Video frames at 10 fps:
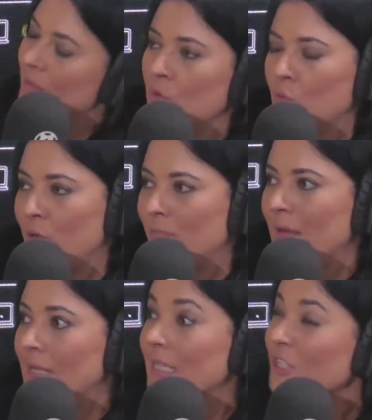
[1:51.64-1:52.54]
more
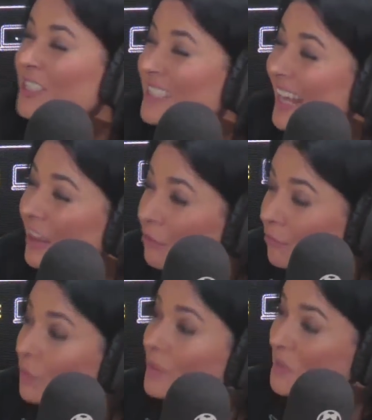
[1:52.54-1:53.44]
pragmatic just to get
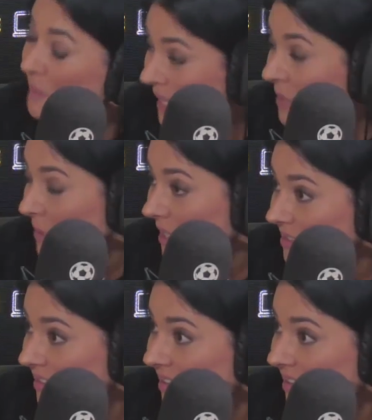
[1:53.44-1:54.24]
through this period?